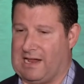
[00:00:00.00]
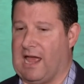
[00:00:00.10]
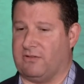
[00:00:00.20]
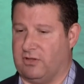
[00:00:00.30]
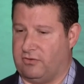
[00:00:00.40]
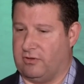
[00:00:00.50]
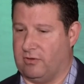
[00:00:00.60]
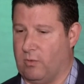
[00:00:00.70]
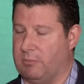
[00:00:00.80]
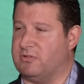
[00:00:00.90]
access to
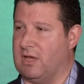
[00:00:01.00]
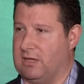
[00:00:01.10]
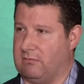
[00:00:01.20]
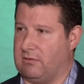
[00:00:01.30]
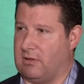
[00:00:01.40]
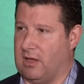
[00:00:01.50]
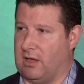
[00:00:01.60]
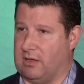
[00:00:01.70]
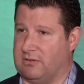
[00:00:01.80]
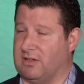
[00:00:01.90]
website
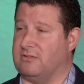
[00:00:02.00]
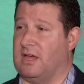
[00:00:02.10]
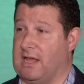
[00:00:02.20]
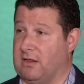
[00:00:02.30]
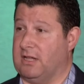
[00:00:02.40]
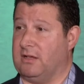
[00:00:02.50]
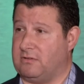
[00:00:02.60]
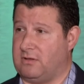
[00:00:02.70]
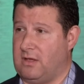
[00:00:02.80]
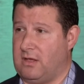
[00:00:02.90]
uh, and site-side analytics,